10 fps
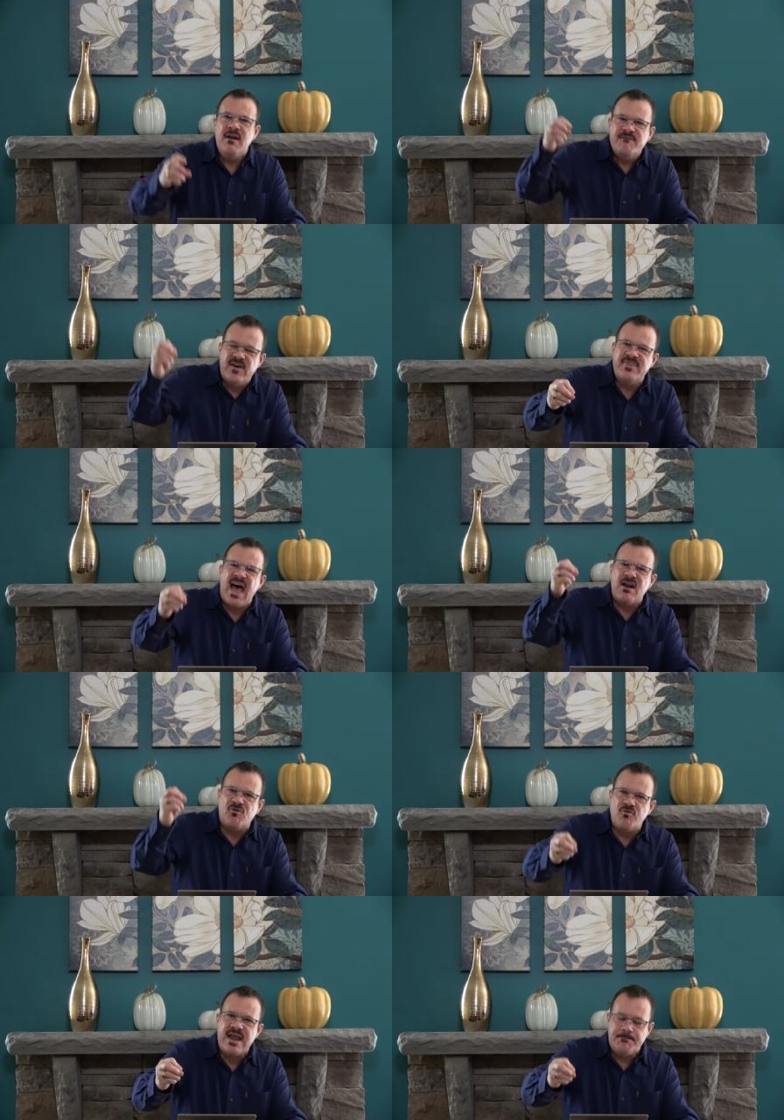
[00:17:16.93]
for that
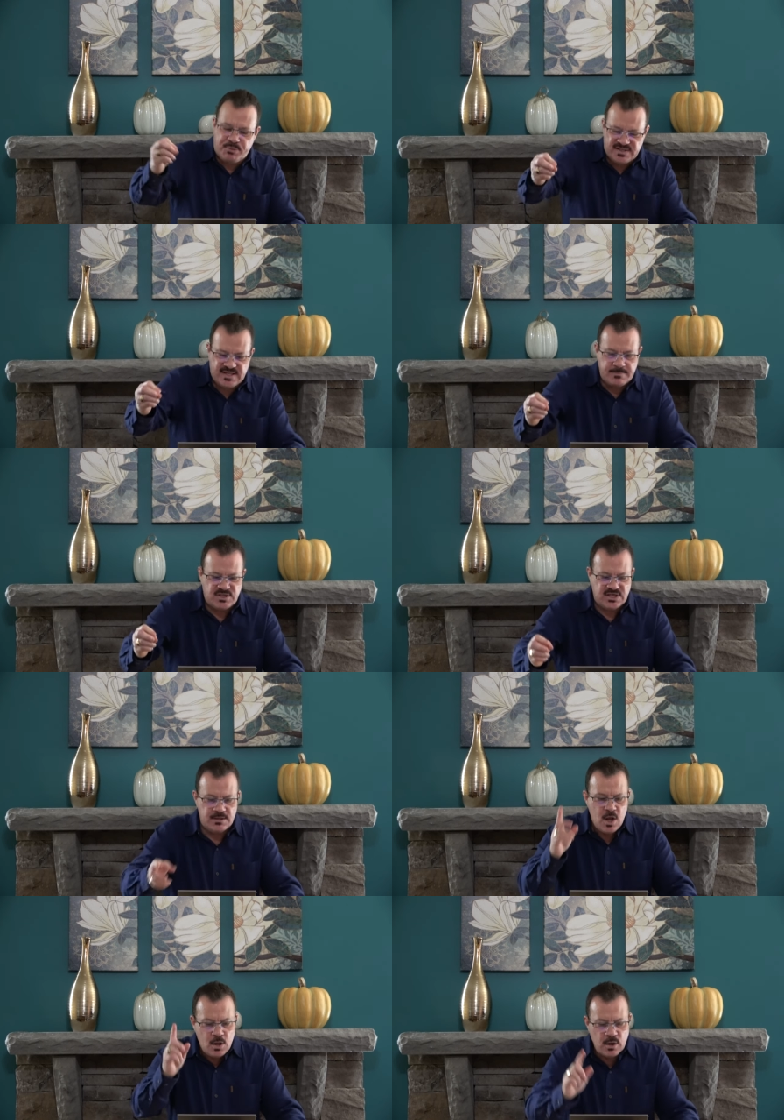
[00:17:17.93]
great presumption.